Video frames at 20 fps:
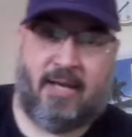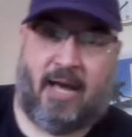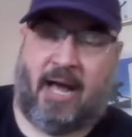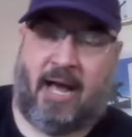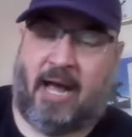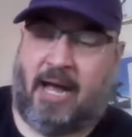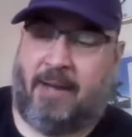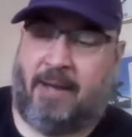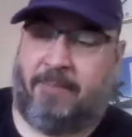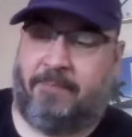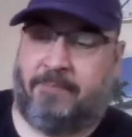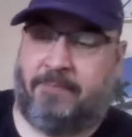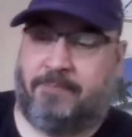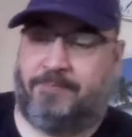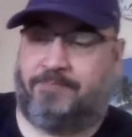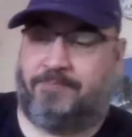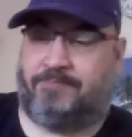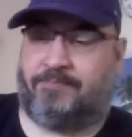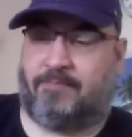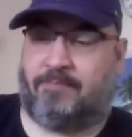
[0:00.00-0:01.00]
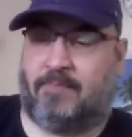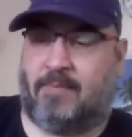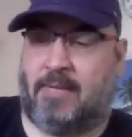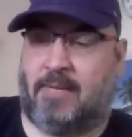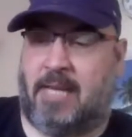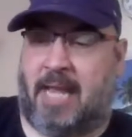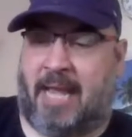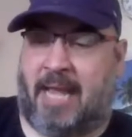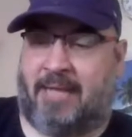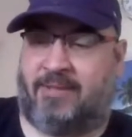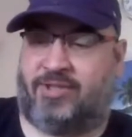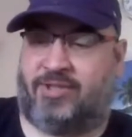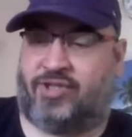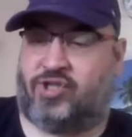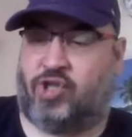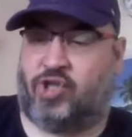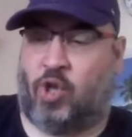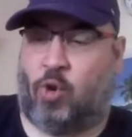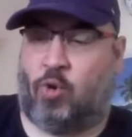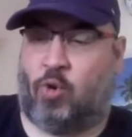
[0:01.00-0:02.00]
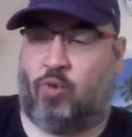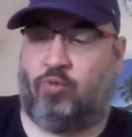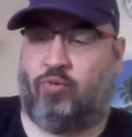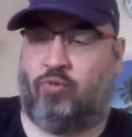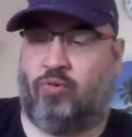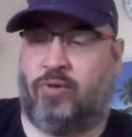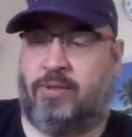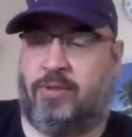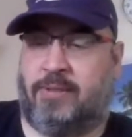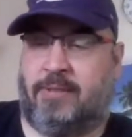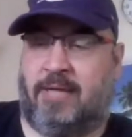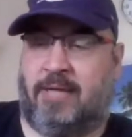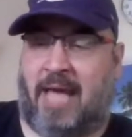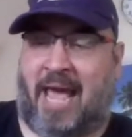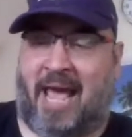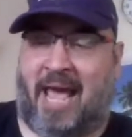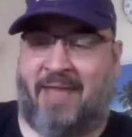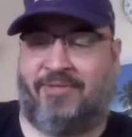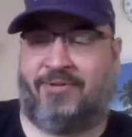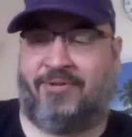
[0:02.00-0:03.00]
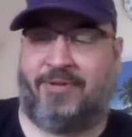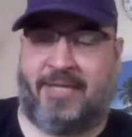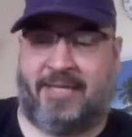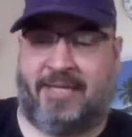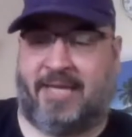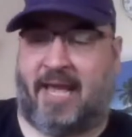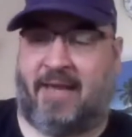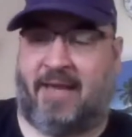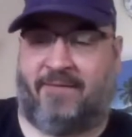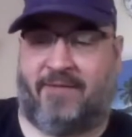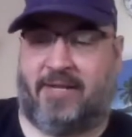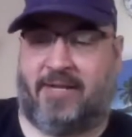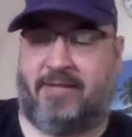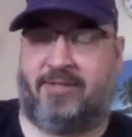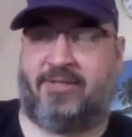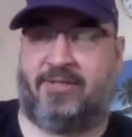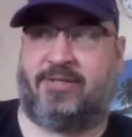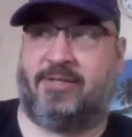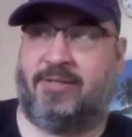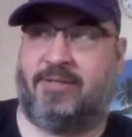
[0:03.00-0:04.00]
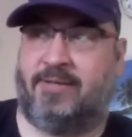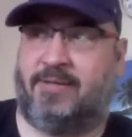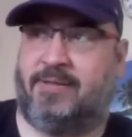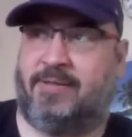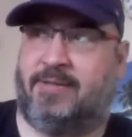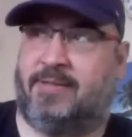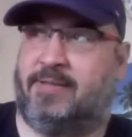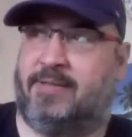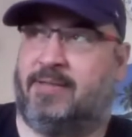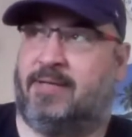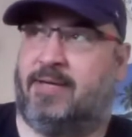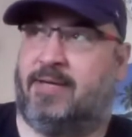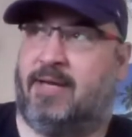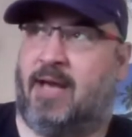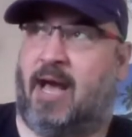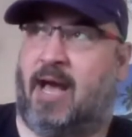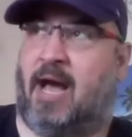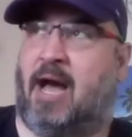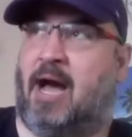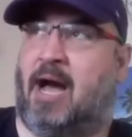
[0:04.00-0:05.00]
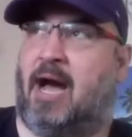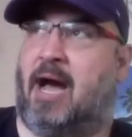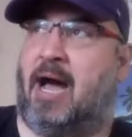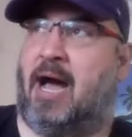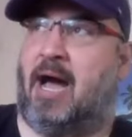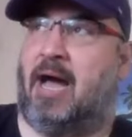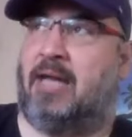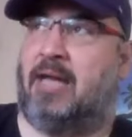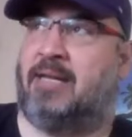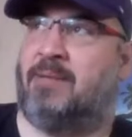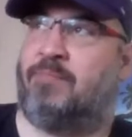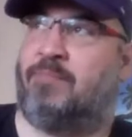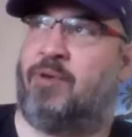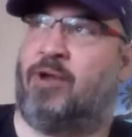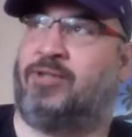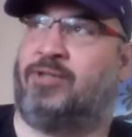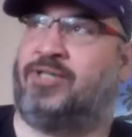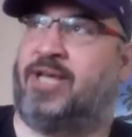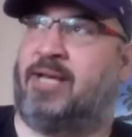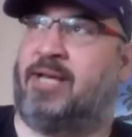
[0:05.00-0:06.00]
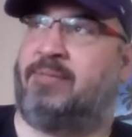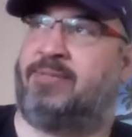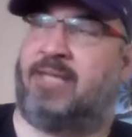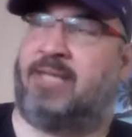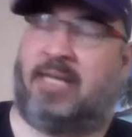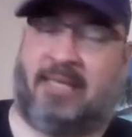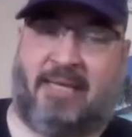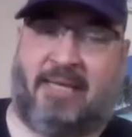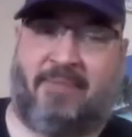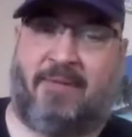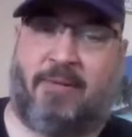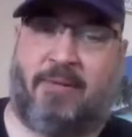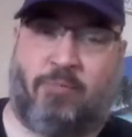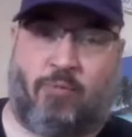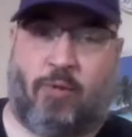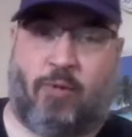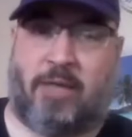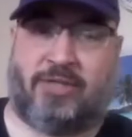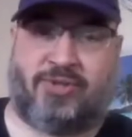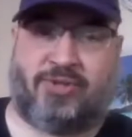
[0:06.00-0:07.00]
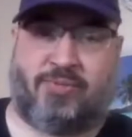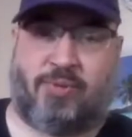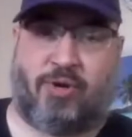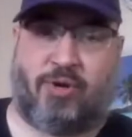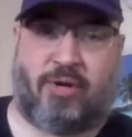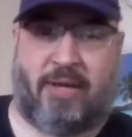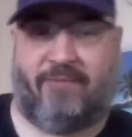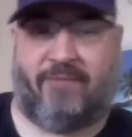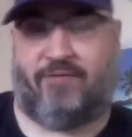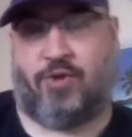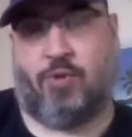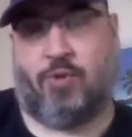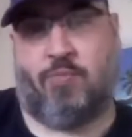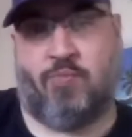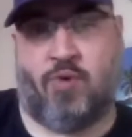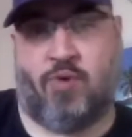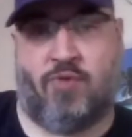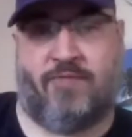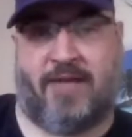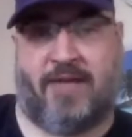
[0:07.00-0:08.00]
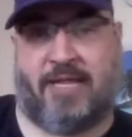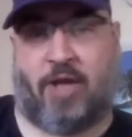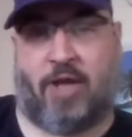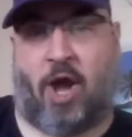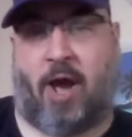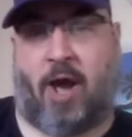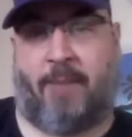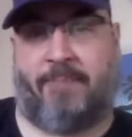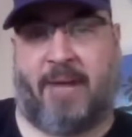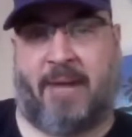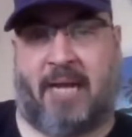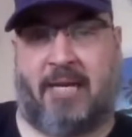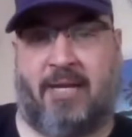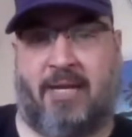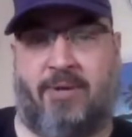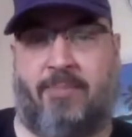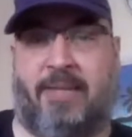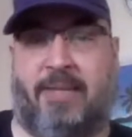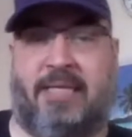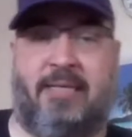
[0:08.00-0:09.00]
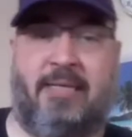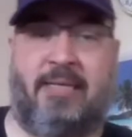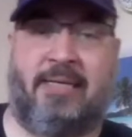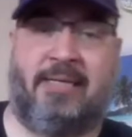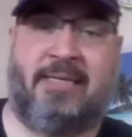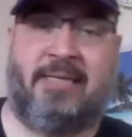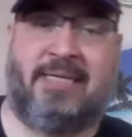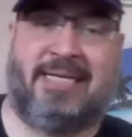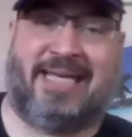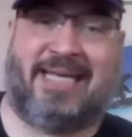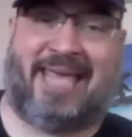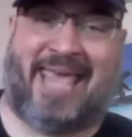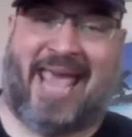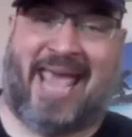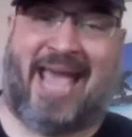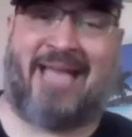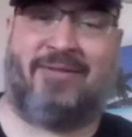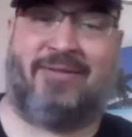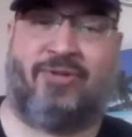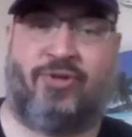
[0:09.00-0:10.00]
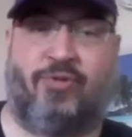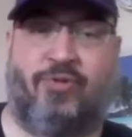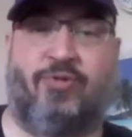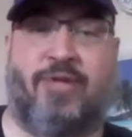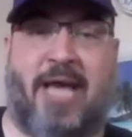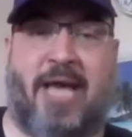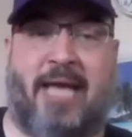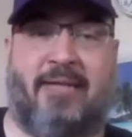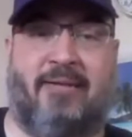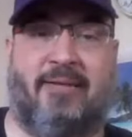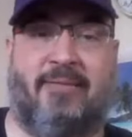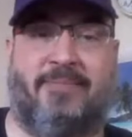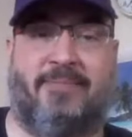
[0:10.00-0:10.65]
Um, and so, Anthony Davis, LeBron James, and even Westbrook, if you move it up a little bit, can do that.